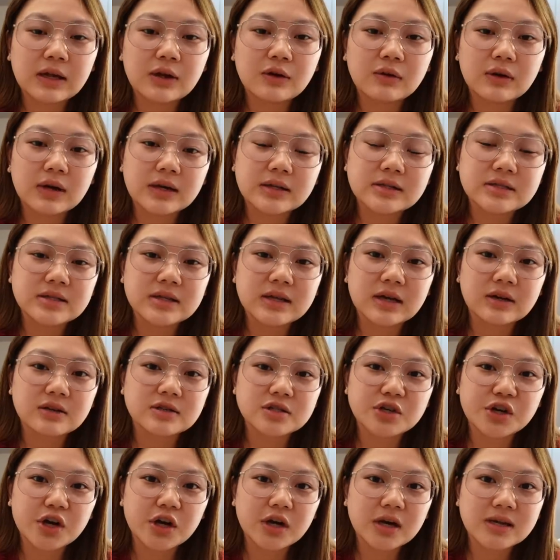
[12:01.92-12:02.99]
yung kids niya
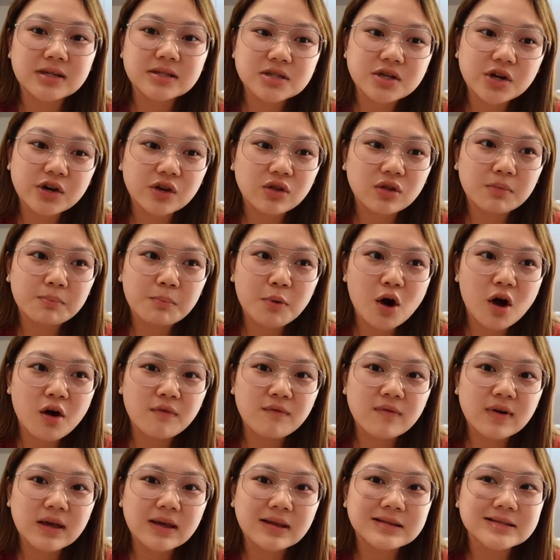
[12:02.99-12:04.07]
because her kids are in the
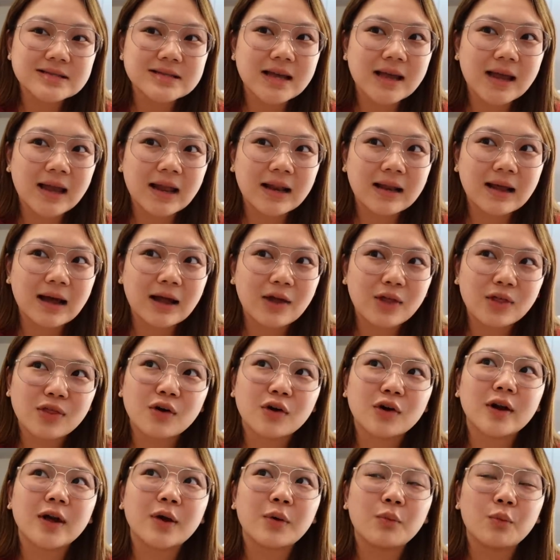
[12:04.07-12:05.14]
province, and I
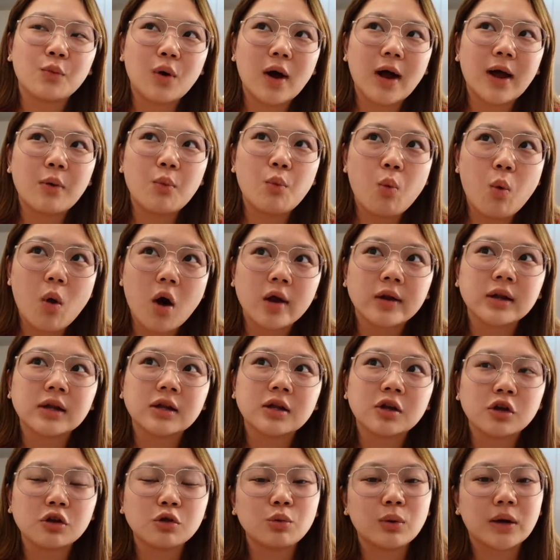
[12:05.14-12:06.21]
thought I wanted
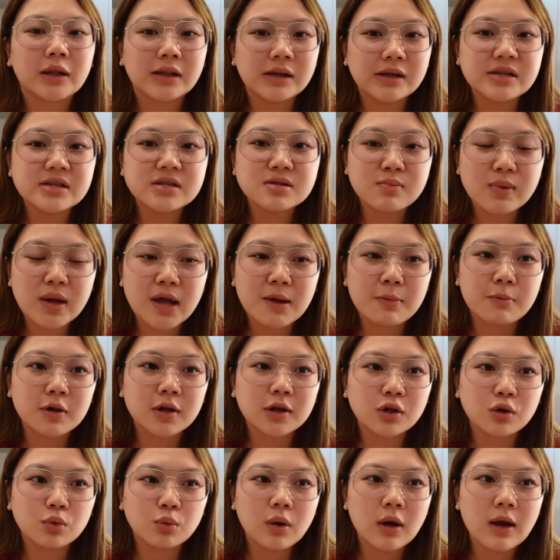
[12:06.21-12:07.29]
her to at least be able
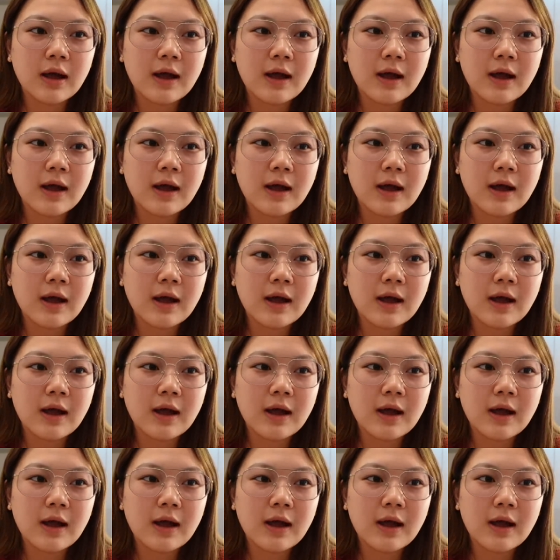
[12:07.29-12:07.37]
to